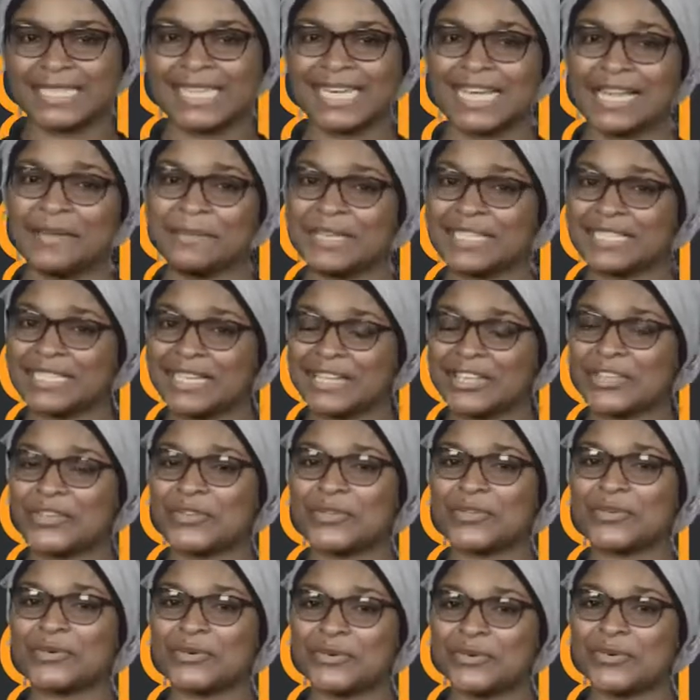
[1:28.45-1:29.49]
Let me take you
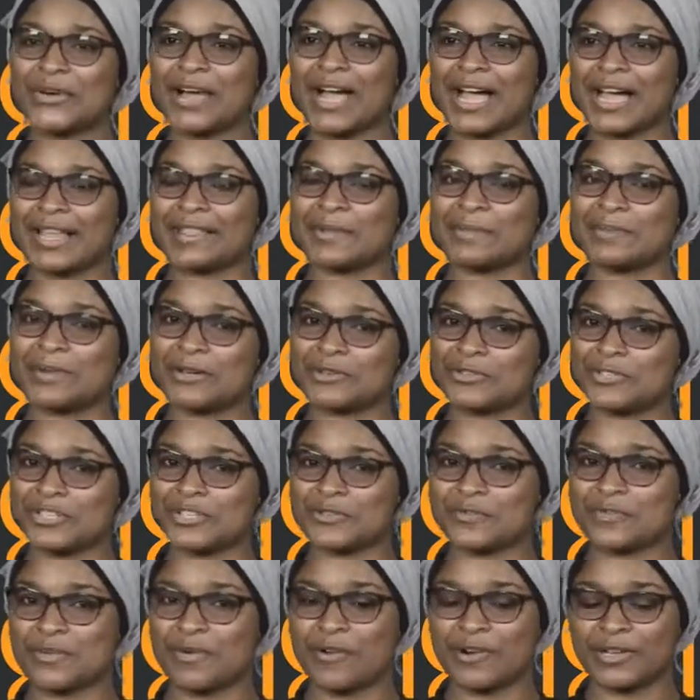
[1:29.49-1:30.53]
through the
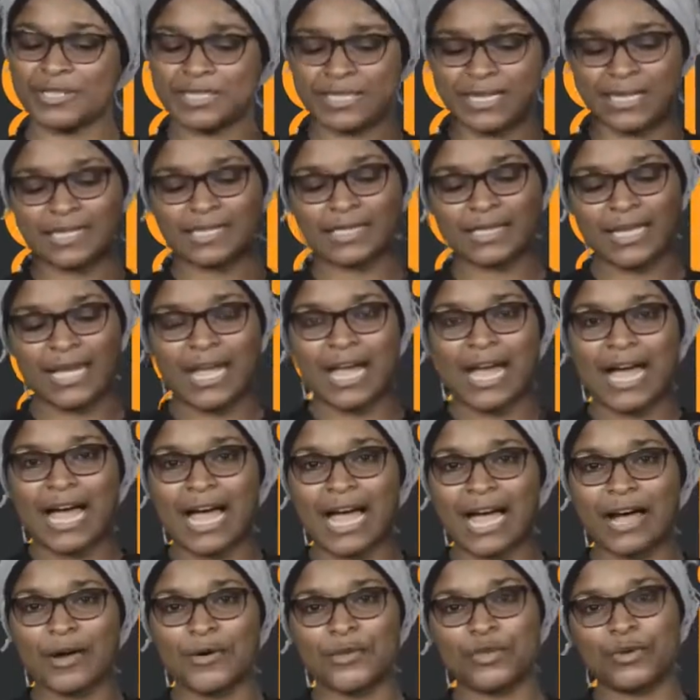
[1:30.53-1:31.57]
mounting process,
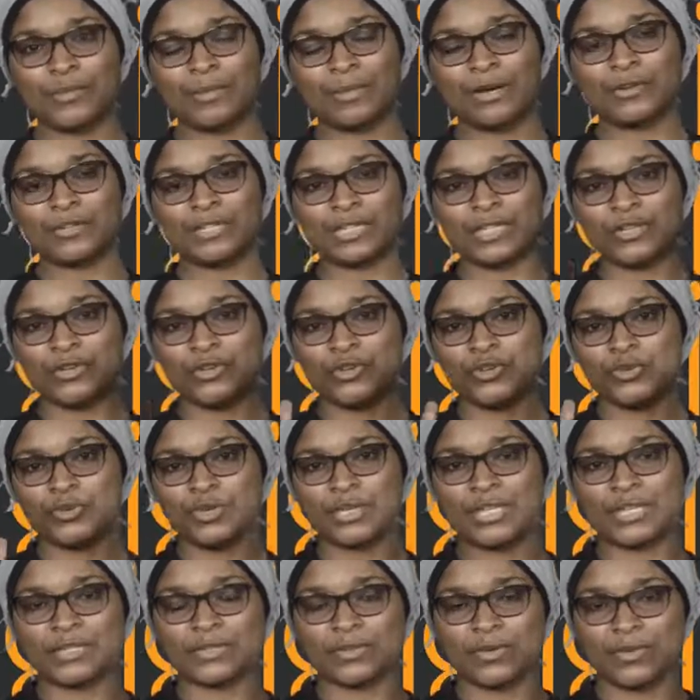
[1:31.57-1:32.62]
how you mount your
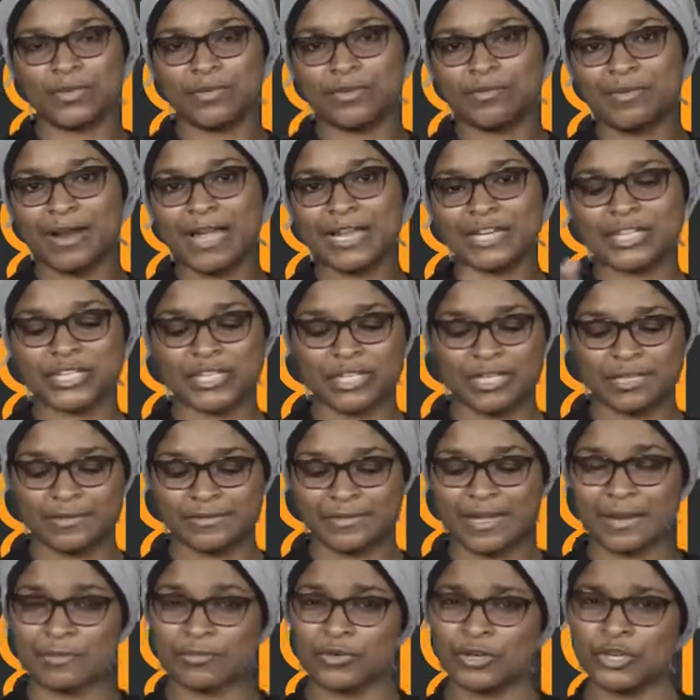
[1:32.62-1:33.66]
units on the rack shelf.
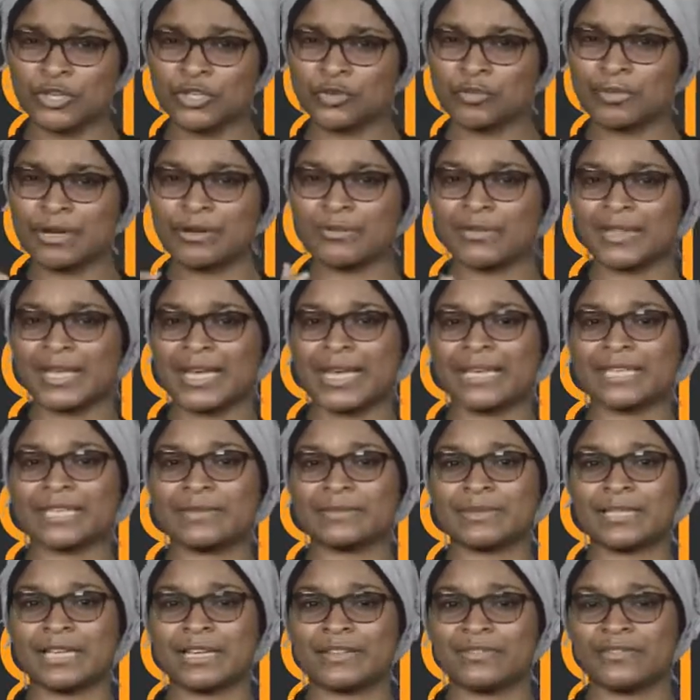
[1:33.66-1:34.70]
I'm going to mount the Atem
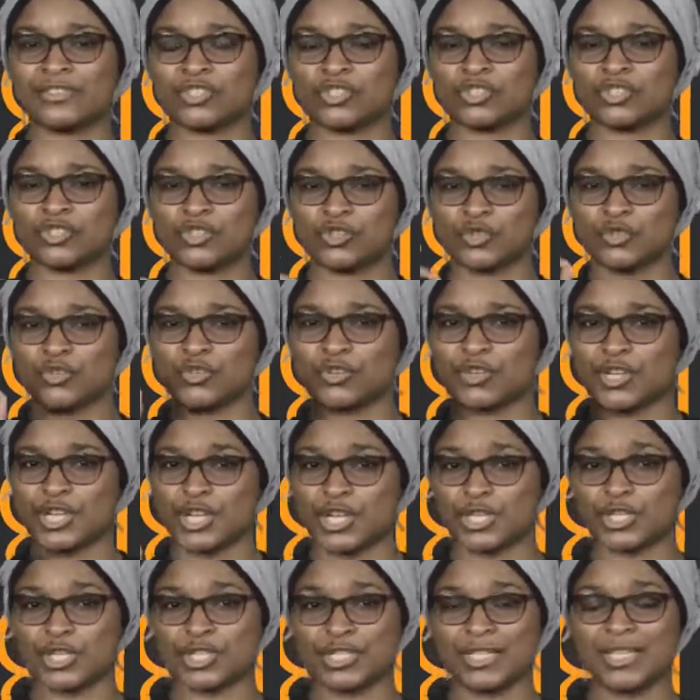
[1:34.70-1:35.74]
Television Studio
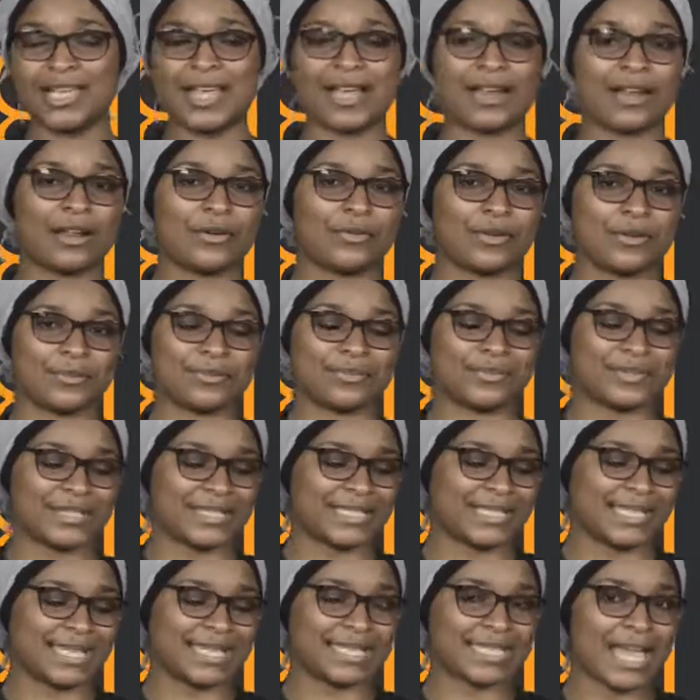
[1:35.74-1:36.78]
HD and a web
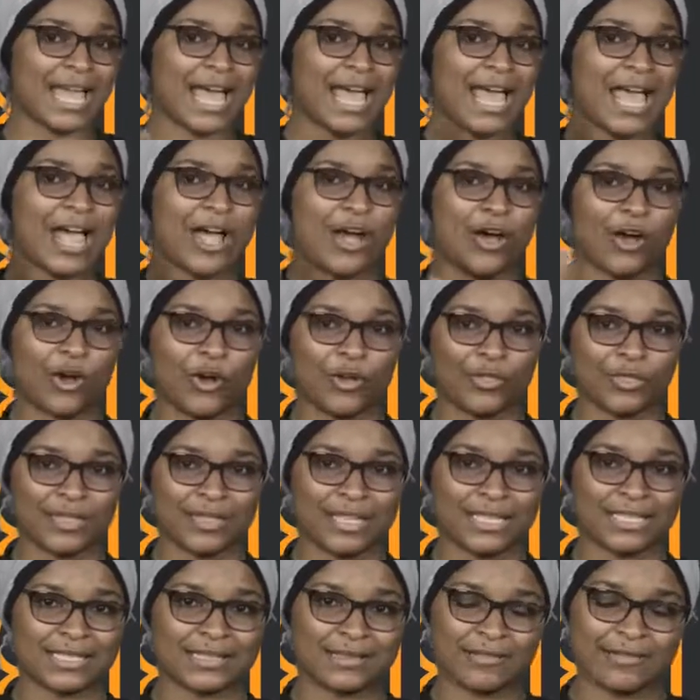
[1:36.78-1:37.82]
presenter on
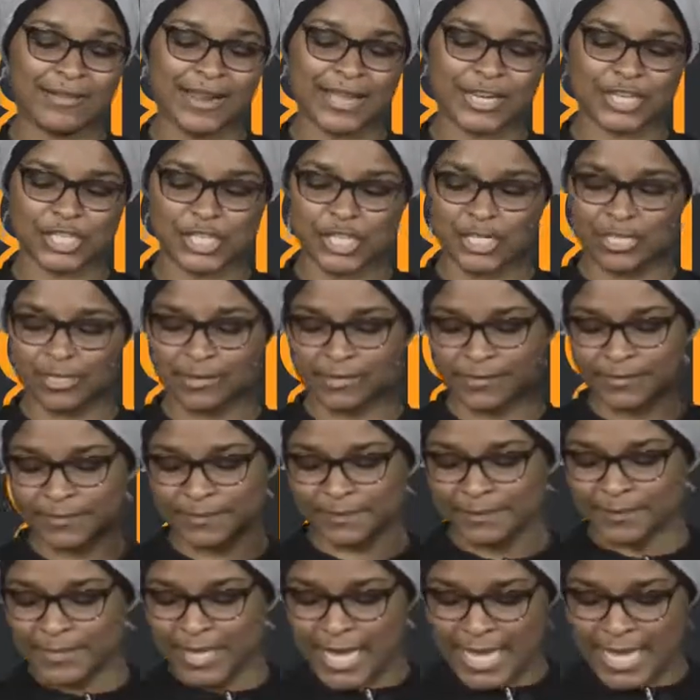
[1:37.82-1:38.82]
this rack shelf.